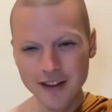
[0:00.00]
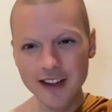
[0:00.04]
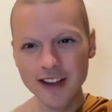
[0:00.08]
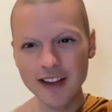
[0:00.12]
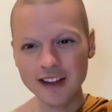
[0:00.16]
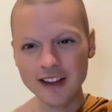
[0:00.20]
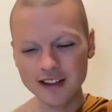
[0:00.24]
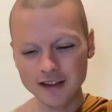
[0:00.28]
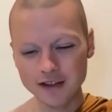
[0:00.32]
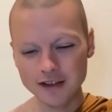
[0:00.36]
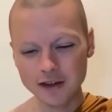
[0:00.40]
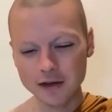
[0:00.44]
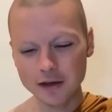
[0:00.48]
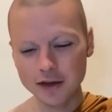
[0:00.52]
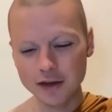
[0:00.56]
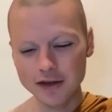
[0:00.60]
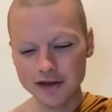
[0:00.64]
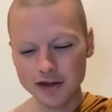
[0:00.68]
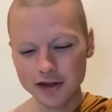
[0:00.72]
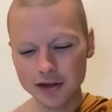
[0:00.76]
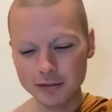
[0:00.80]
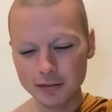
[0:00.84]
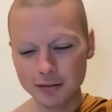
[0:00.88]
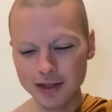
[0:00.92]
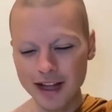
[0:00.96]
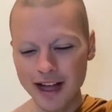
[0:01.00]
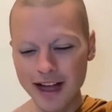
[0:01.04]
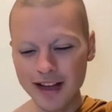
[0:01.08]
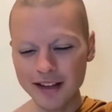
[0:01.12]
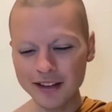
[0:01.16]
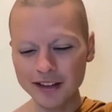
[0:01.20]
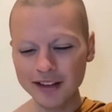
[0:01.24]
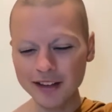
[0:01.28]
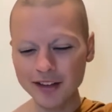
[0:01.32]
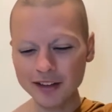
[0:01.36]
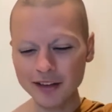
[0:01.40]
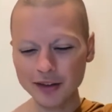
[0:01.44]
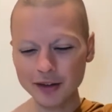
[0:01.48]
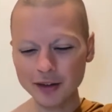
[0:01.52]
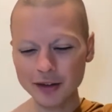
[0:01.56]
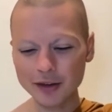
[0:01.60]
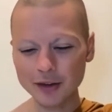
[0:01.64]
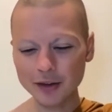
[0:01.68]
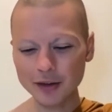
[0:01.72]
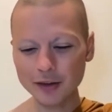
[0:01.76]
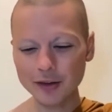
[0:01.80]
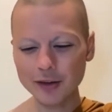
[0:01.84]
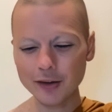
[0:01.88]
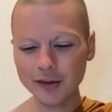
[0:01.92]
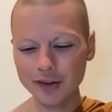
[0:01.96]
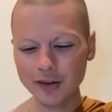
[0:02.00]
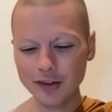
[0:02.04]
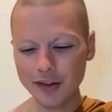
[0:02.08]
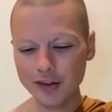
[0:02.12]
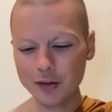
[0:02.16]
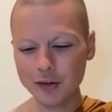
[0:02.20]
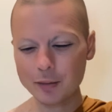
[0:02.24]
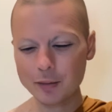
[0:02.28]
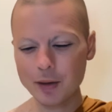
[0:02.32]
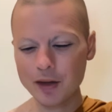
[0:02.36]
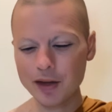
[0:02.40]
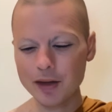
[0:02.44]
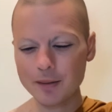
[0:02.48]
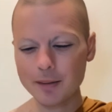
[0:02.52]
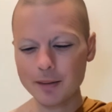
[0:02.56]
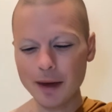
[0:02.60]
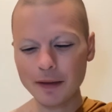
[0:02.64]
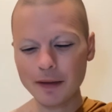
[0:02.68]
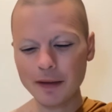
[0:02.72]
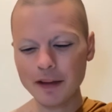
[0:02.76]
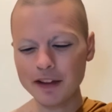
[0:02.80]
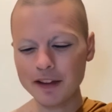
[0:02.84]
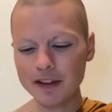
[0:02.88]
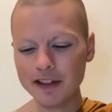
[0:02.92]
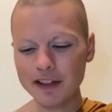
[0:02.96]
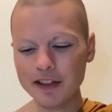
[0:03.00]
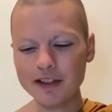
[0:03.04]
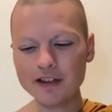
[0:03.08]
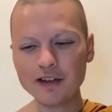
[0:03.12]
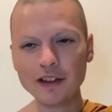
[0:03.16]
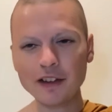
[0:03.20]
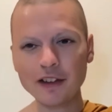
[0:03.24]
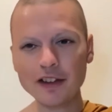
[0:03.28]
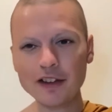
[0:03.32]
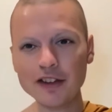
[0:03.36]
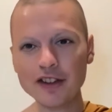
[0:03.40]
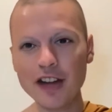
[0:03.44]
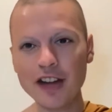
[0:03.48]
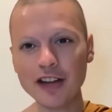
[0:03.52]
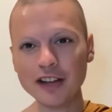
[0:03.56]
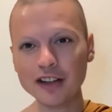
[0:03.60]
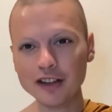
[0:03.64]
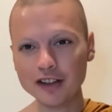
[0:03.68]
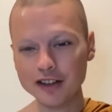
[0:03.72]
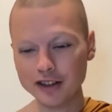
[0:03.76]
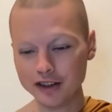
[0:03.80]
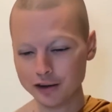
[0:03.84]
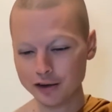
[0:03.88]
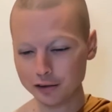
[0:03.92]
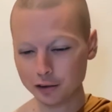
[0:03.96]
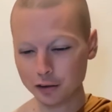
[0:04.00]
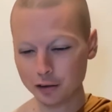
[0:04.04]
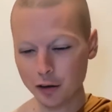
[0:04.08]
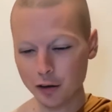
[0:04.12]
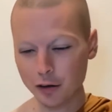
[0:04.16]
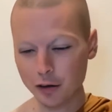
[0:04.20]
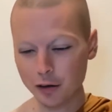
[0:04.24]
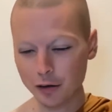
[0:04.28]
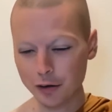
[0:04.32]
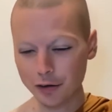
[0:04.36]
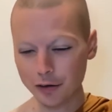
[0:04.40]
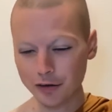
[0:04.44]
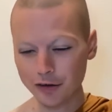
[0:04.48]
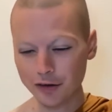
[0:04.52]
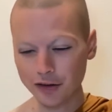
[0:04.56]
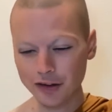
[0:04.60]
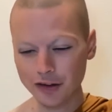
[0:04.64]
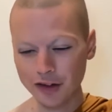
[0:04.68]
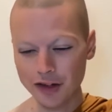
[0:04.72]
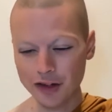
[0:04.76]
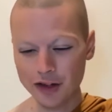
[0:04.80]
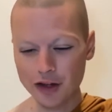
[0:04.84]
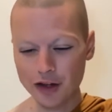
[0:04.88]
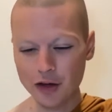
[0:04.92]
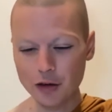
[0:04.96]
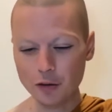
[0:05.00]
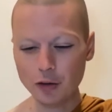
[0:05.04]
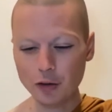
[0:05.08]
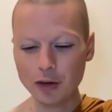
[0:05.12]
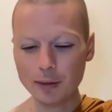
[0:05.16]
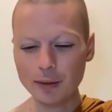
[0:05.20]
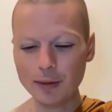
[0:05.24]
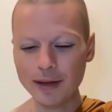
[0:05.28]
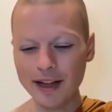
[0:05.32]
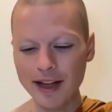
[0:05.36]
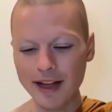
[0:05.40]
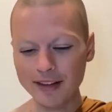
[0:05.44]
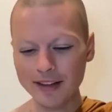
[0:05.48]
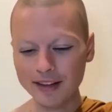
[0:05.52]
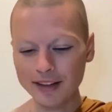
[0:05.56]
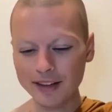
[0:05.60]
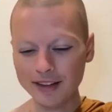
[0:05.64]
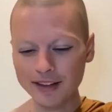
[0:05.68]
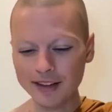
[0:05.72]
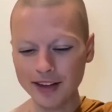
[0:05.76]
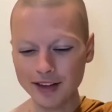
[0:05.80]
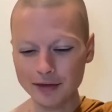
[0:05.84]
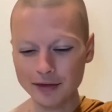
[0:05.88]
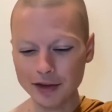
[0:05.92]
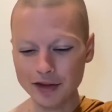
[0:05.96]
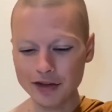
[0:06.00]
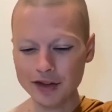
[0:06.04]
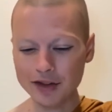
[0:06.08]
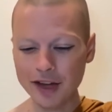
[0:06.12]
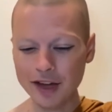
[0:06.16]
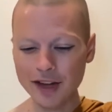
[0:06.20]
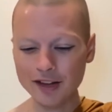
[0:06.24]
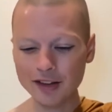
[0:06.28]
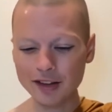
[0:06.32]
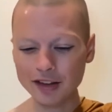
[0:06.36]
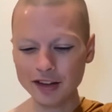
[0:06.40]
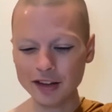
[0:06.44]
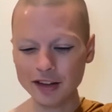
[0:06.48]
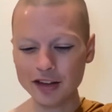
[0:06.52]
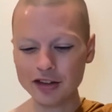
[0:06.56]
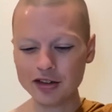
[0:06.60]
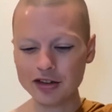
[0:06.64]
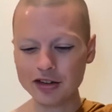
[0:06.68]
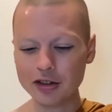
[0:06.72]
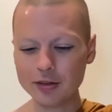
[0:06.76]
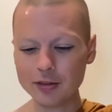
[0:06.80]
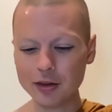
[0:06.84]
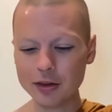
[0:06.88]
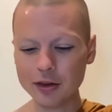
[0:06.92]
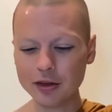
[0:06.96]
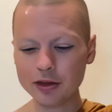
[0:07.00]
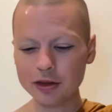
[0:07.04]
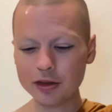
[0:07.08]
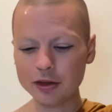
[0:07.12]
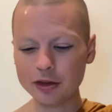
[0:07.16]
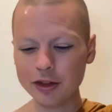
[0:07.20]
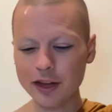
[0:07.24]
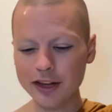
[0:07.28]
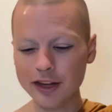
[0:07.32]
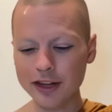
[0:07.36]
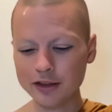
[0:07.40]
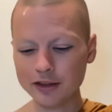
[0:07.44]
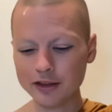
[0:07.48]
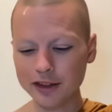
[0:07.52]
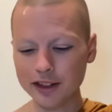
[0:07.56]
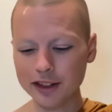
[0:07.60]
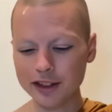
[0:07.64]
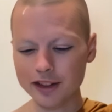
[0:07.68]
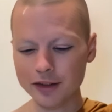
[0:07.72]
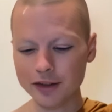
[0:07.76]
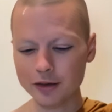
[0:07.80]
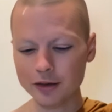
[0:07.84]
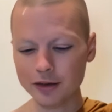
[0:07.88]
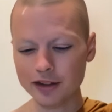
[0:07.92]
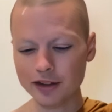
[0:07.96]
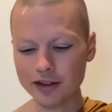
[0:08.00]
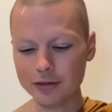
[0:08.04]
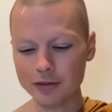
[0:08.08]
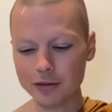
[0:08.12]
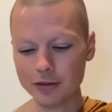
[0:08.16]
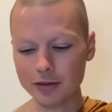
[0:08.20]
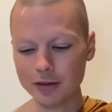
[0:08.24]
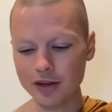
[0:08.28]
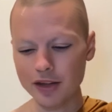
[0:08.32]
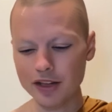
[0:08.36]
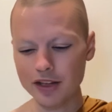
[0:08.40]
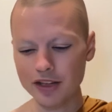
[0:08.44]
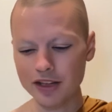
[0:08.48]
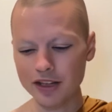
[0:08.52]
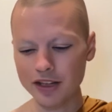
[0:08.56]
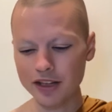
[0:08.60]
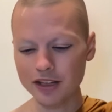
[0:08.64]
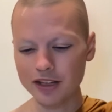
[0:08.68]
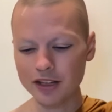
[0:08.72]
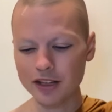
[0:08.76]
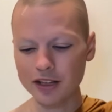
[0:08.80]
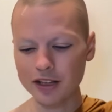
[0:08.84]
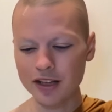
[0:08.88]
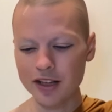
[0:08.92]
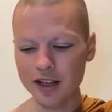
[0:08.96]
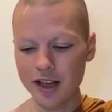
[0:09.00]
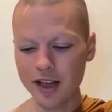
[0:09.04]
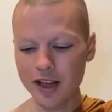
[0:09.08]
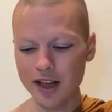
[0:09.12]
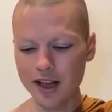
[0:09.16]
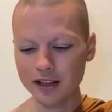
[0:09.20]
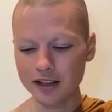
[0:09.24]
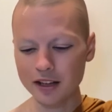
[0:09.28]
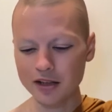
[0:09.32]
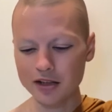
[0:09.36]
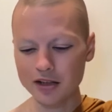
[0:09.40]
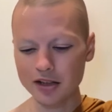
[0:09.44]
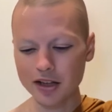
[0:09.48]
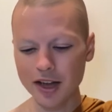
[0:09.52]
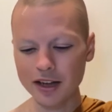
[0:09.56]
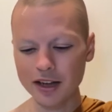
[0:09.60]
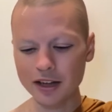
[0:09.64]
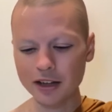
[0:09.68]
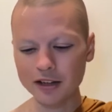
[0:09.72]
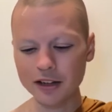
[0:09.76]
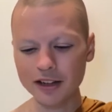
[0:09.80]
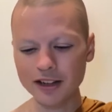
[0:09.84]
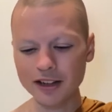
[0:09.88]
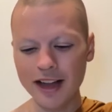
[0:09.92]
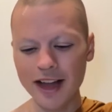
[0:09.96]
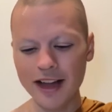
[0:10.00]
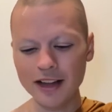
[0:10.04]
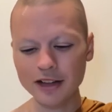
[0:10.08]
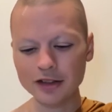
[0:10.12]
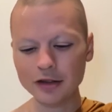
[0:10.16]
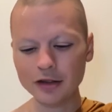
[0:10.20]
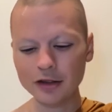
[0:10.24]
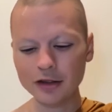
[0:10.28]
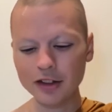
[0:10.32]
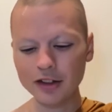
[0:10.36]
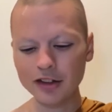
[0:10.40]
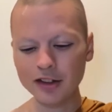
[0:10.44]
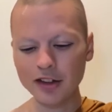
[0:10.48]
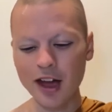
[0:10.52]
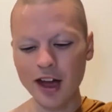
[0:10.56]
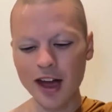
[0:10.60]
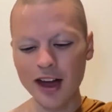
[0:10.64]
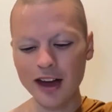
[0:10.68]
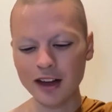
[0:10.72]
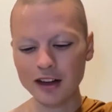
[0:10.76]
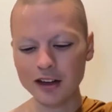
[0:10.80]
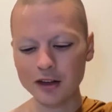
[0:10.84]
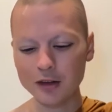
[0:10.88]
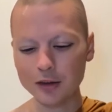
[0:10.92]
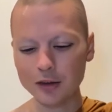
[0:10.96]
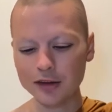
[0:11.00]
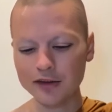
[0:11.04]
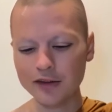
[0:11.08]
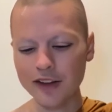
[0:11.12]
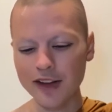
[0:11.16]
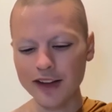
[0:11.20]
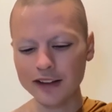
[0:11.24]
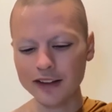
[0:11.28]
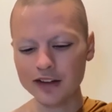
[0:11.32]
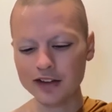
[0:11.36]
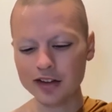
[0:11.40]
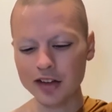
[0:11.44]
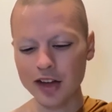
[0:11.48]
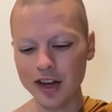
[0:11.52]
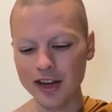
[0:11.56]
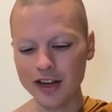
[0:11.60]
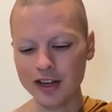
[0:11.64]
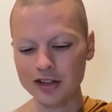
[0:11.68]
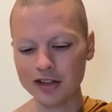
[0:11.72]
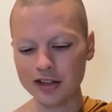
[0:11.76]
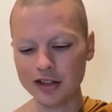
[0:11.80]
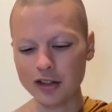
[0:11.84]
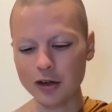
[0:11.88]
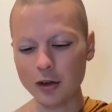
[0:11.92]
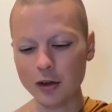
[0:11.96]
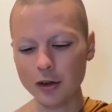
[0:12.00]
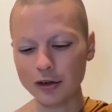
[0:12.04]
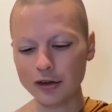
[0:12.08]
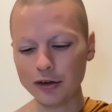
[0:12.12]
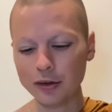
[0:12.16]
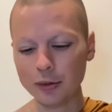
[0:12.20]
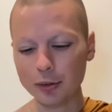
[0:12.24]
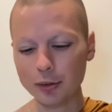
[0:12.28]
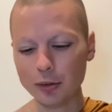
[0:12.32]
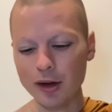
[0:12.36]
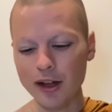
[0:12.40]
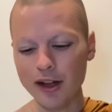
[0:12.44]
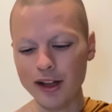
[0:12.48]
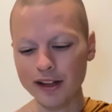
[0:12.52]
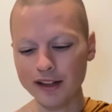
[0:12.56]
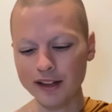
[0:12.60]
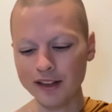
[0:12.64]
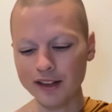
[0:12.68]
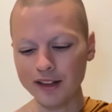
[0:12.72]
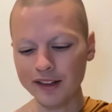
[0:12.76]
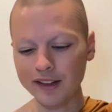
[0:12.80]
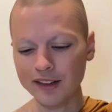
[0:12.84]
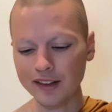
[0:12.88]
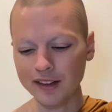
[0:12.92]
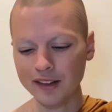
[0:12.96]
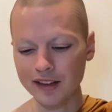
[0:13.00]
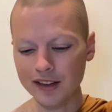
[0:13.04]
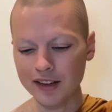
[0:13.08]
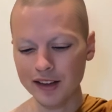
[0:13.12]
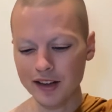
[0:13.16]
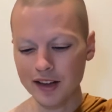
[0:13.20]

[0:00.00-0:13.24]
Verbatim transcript: In Christian monastic circles, they speak about the need for generative roles, where monastics have the chance to contribute creatively to a community and to channel the natural desire to affect change in wholesome ways.